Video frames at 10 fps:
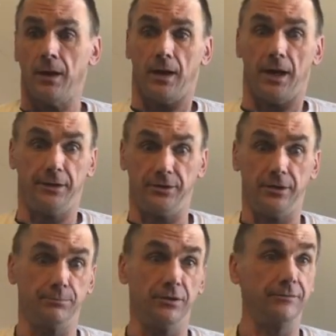I ended
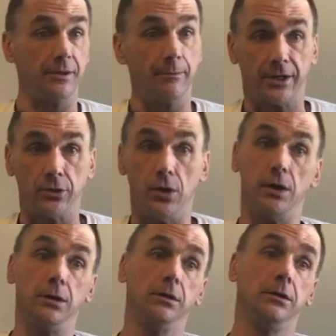up living in my
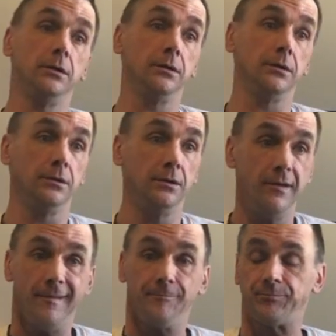car,
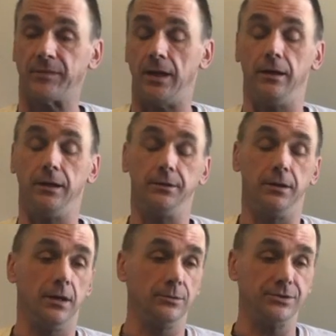and
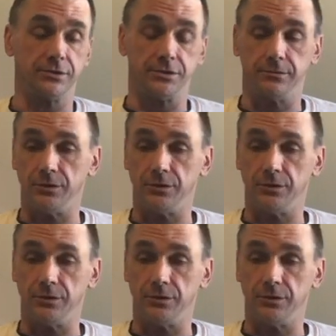I was